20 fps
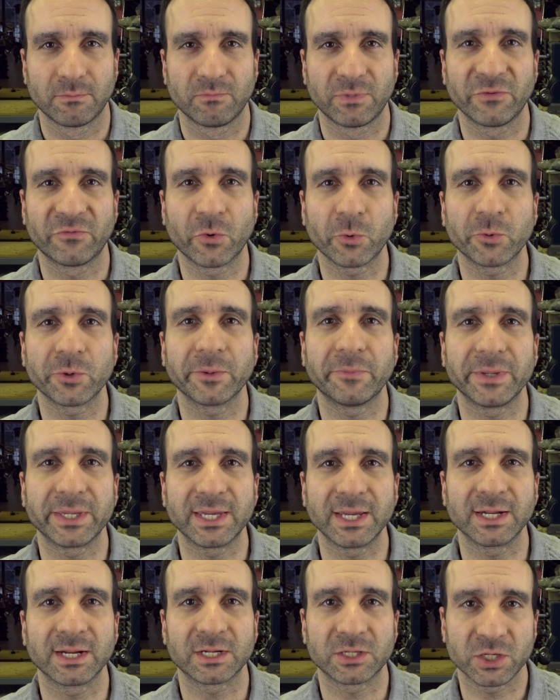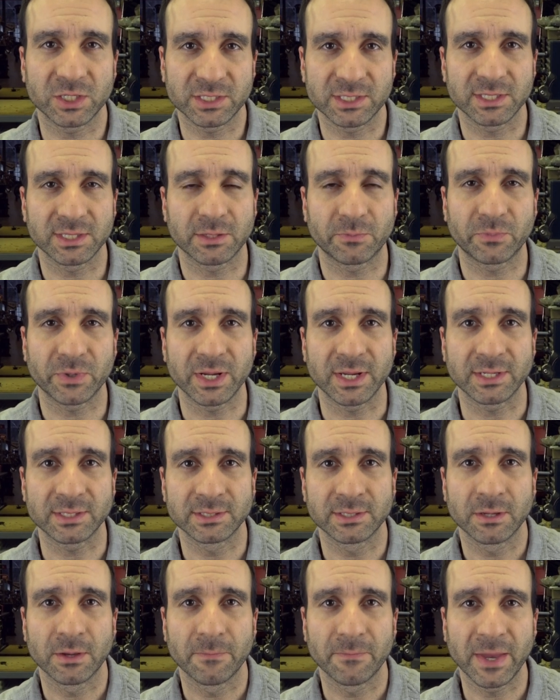Before we begin adjusting the
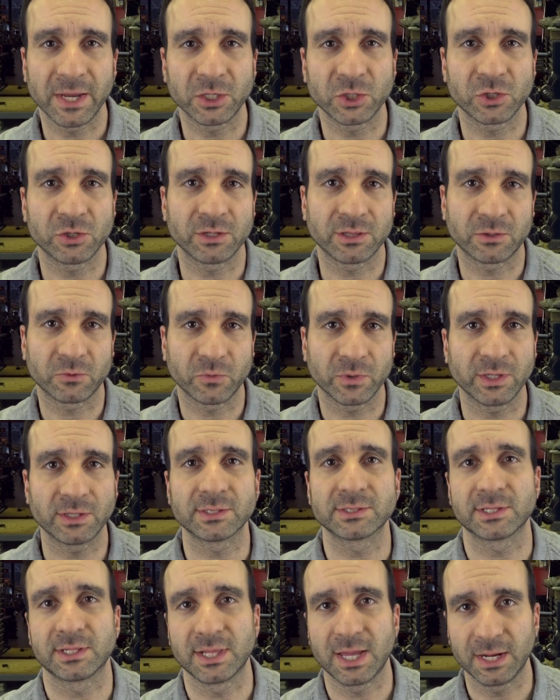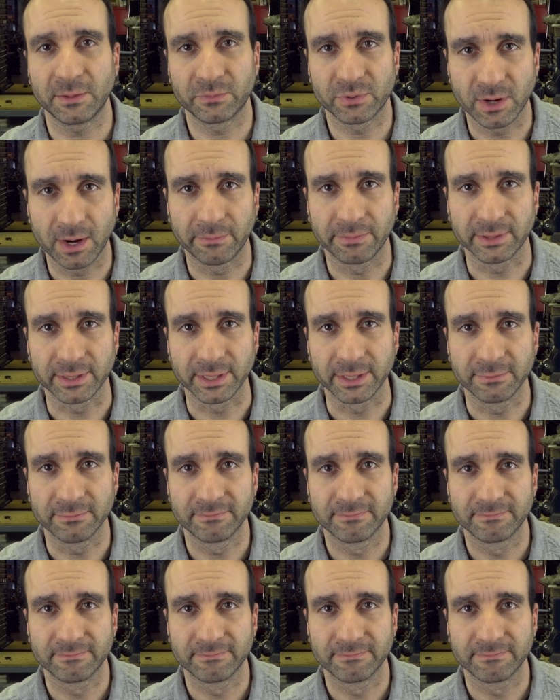brakes, make sure that the wheel is aligned properly.